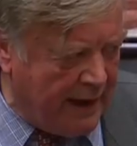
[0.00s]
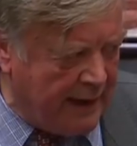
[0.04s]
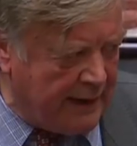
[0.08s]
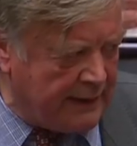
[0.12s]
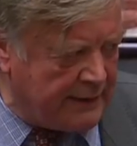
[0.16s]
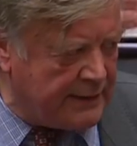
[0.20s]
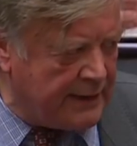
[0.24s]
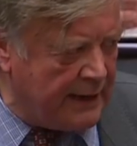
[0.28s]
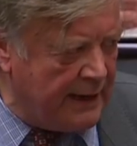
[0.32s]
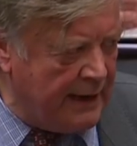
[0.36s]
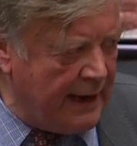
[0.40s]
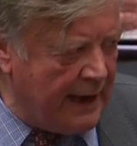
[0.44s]

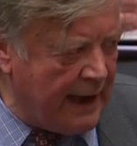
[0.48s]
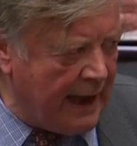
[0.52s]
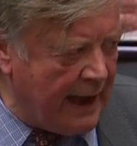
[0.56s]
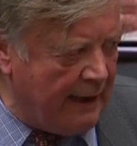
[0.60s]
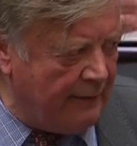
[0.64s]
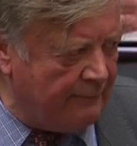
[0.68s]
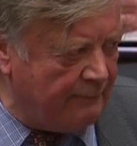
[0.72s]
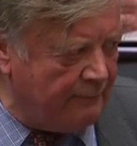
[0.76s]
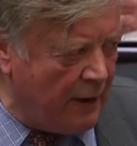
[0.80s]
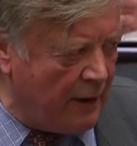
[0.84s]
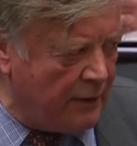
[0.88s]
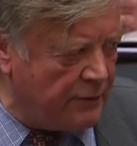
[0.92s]
debate
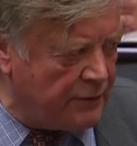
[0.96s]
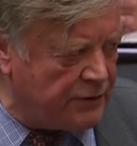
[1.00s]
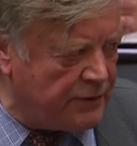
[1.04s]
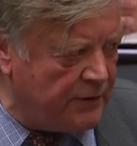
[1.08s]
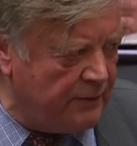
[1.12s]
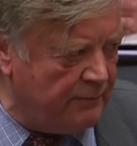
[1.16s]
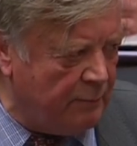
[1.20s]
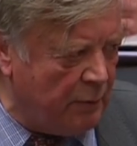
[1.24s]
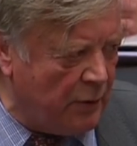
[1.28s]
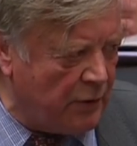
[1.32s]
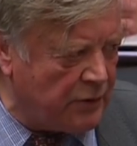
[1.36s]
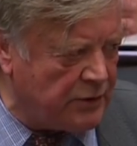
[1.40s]
and
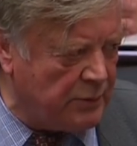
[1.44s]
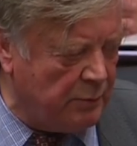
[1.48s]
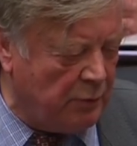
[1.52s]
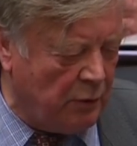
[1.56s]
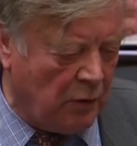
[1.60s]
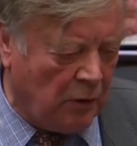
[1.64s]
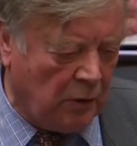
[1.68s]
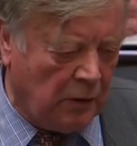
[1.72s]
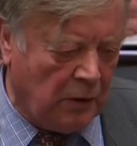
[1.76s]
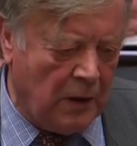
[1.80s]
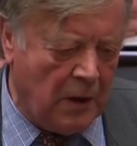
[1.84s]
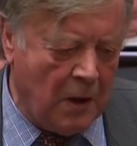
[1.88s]
votes, if
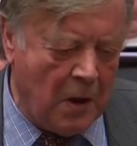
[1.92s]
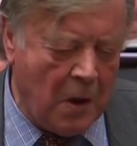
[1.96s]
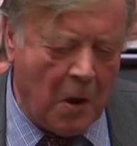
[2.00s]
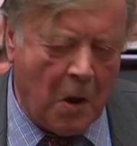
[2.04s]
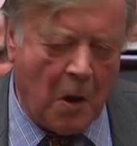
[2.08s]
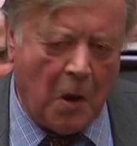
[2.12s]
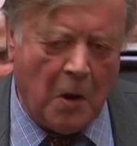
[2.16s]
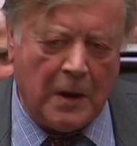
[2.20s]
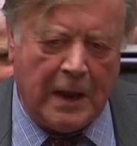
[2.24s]
possible,